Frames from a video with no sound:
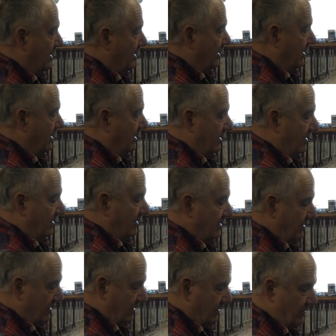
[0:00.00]
a pump
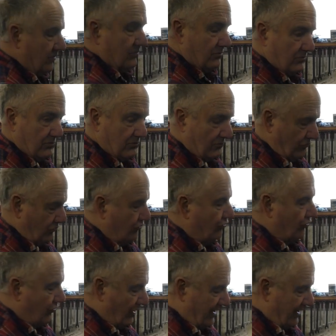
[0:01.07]
and it depended on